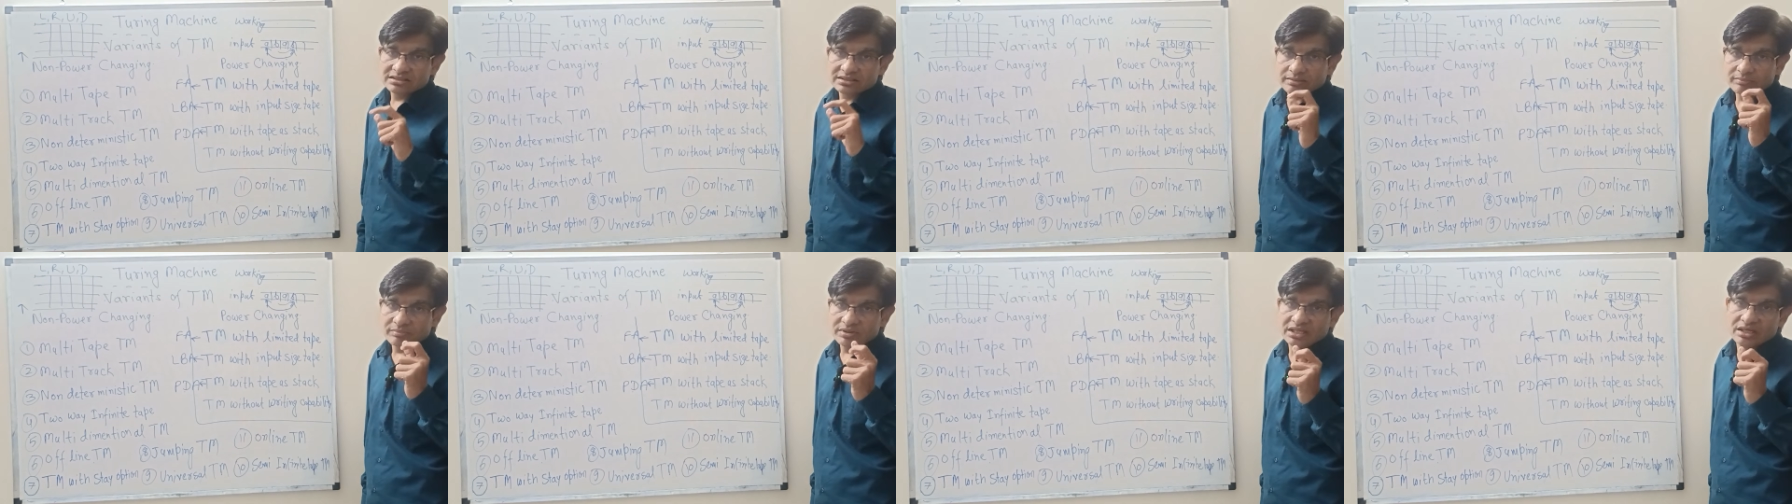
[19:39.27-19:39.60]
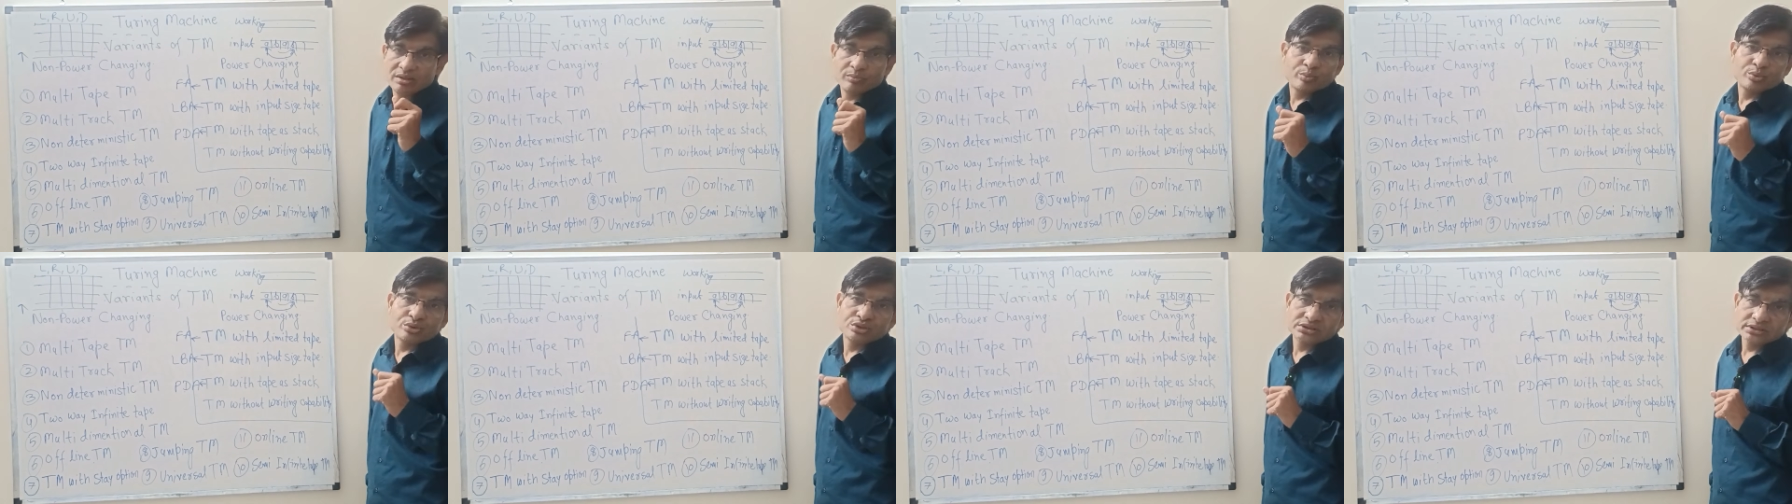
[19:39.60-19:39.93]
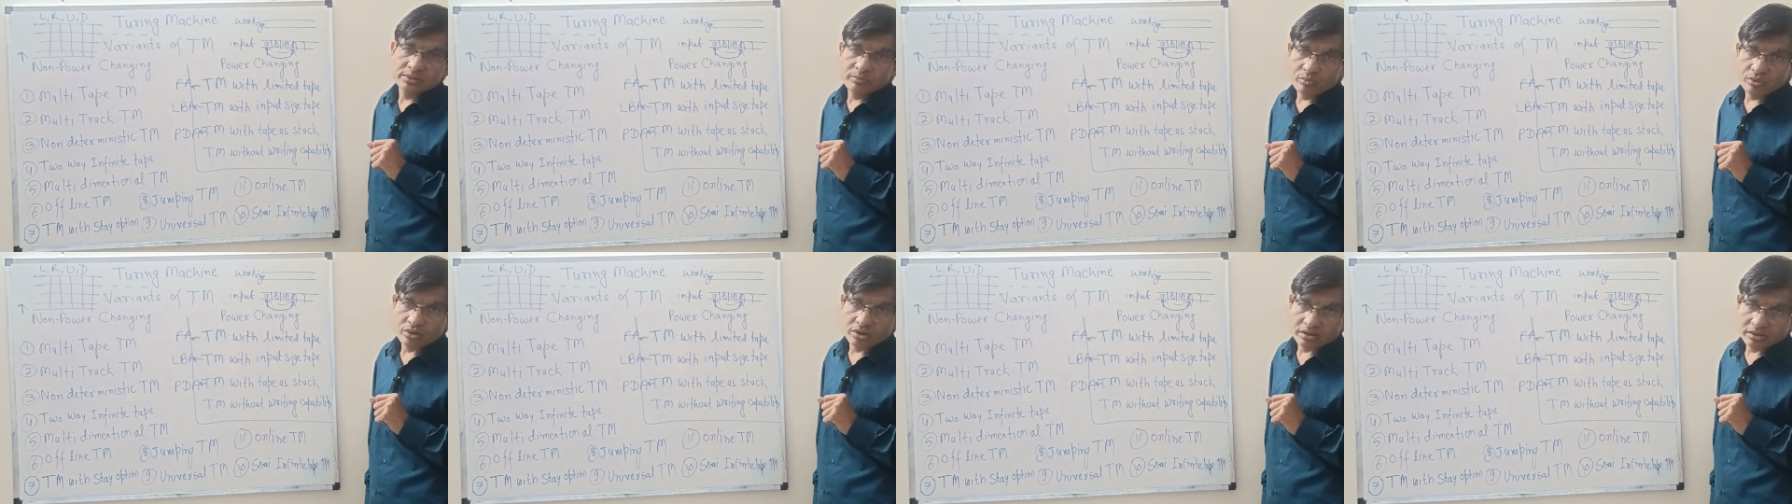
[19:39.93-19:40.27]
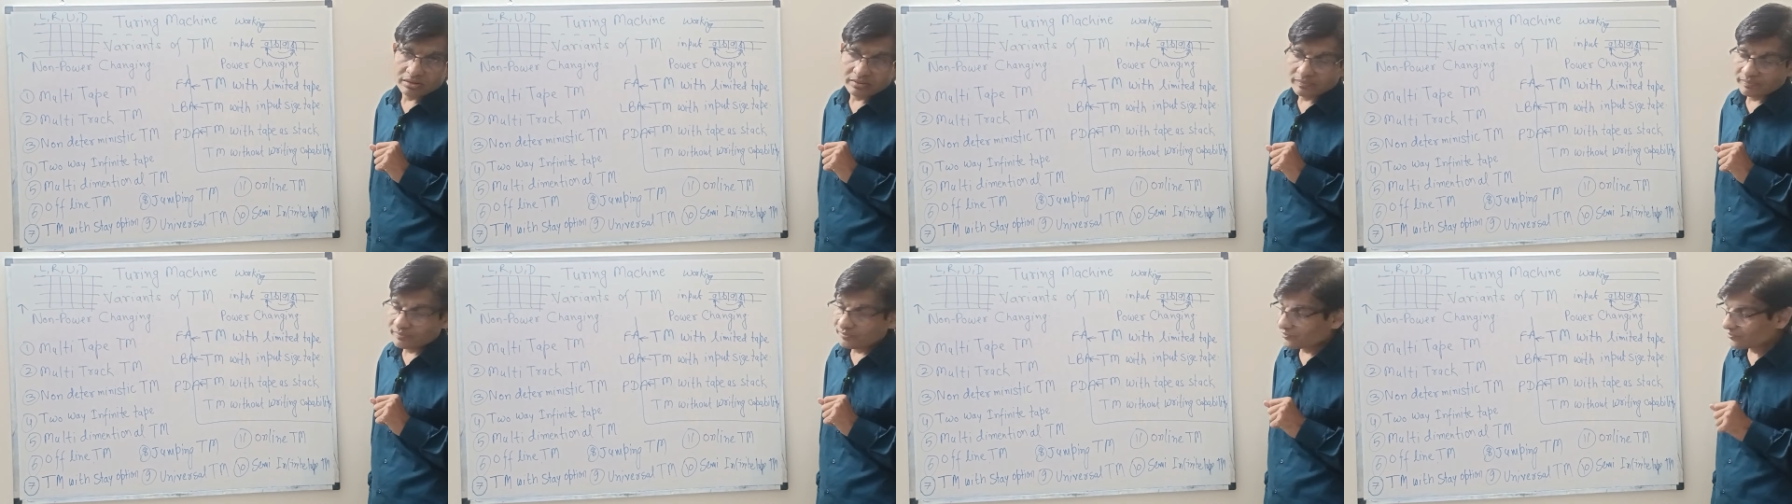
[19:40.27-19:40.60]
some input
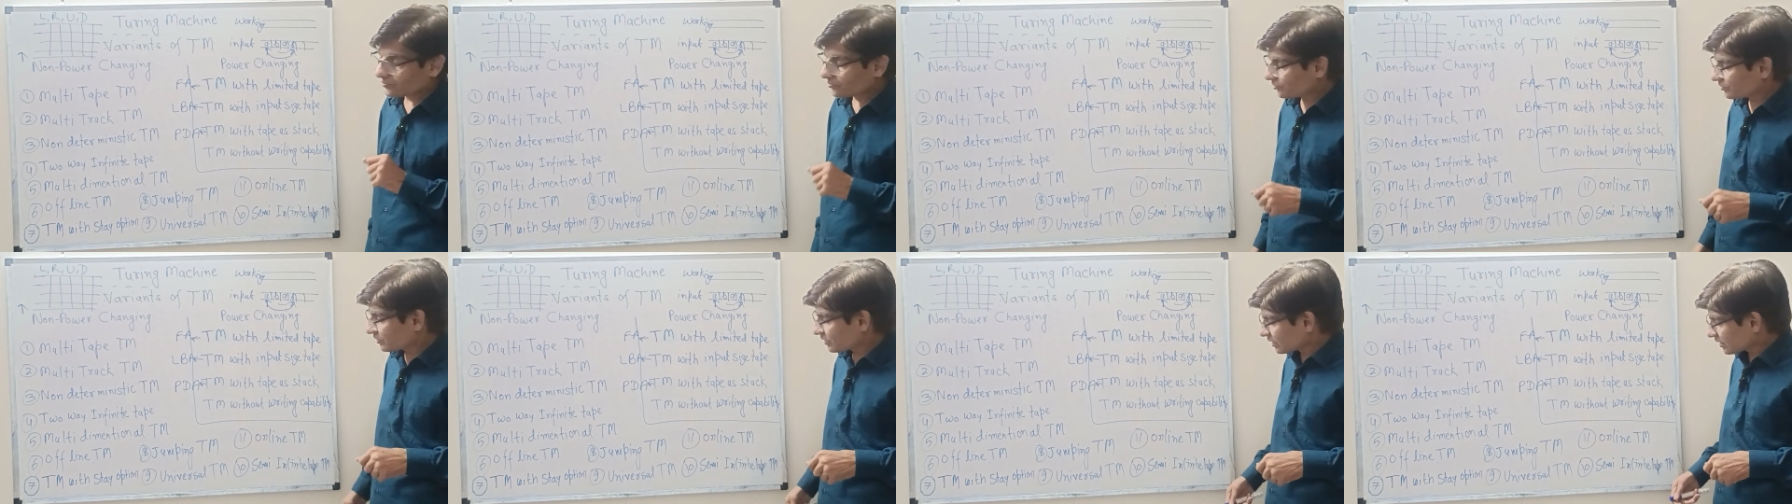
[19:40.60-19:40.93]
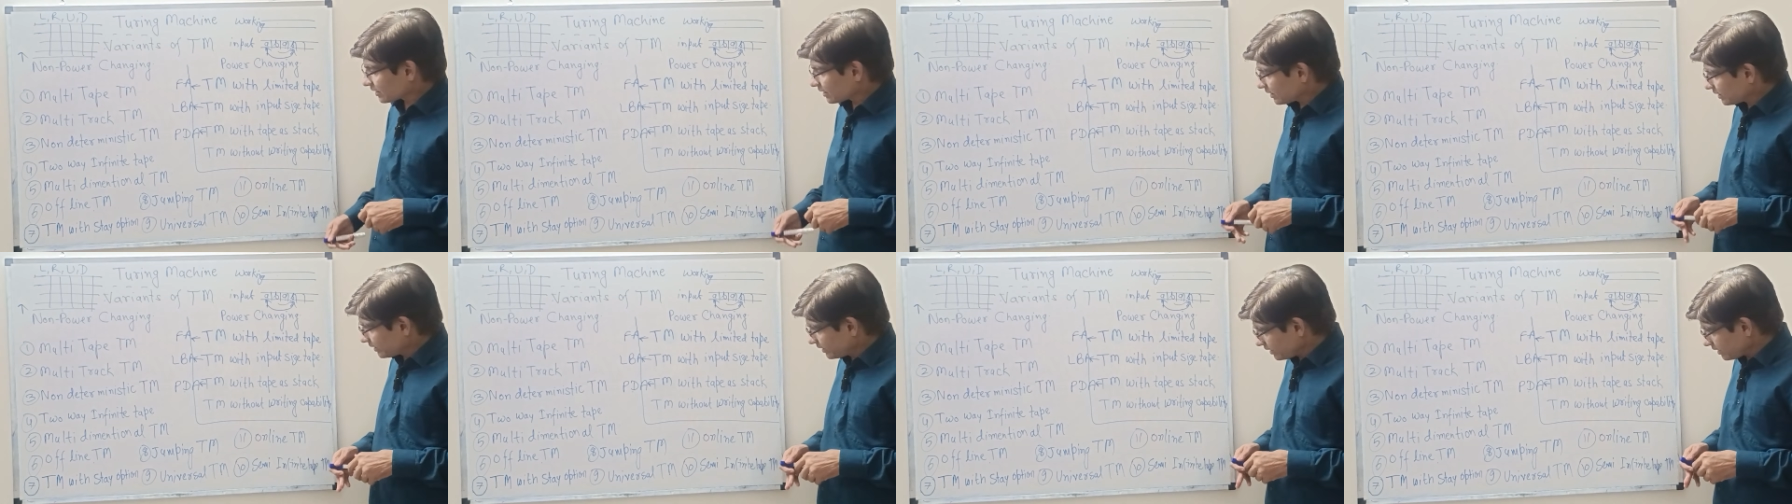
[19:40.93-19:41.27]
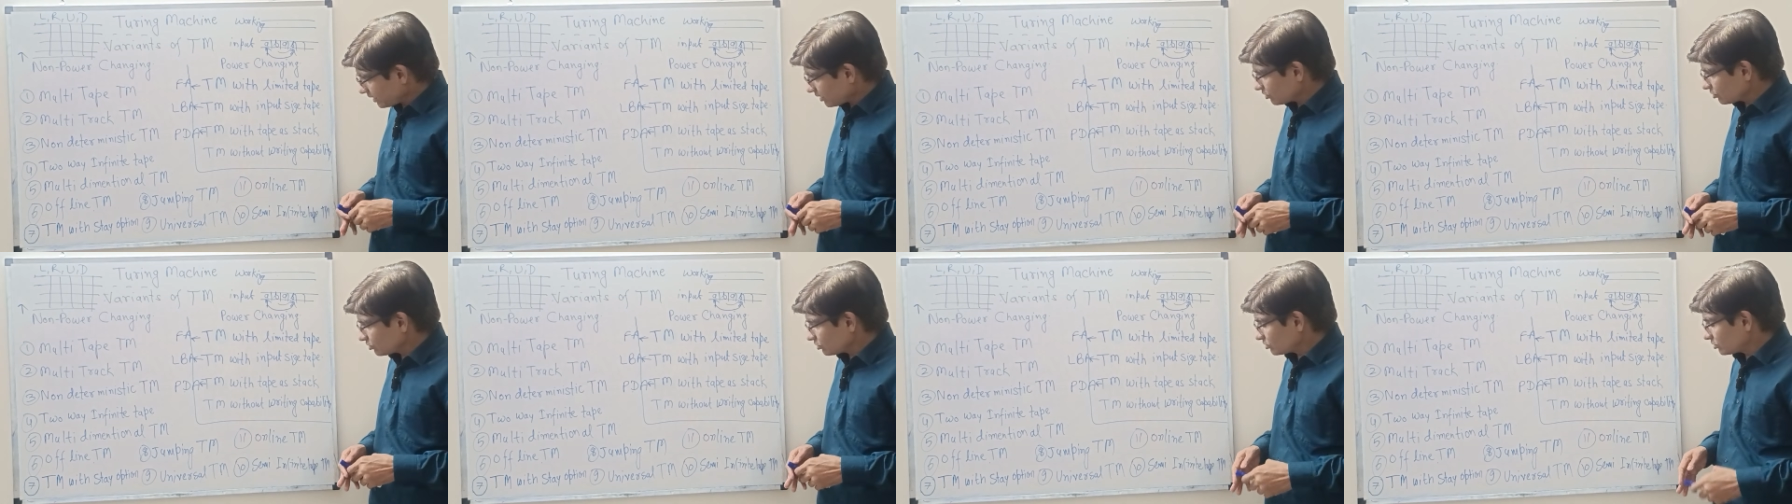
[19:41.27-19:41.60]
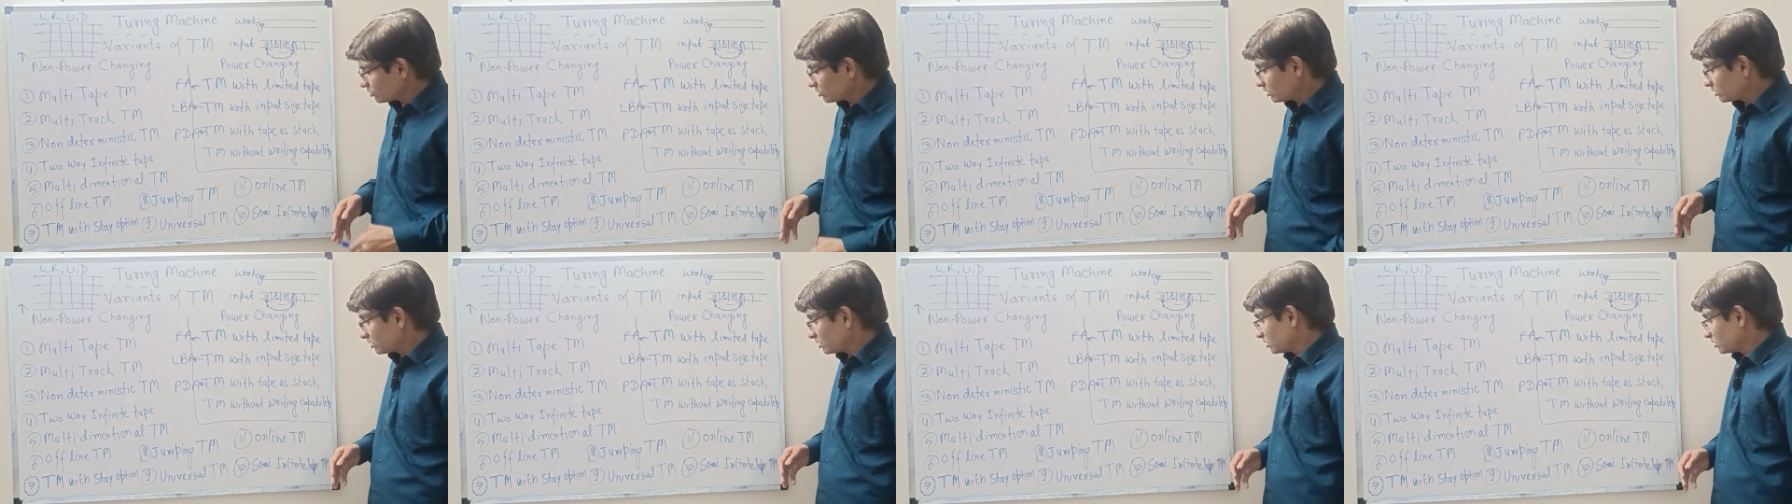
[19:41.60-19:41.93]
symbol. Now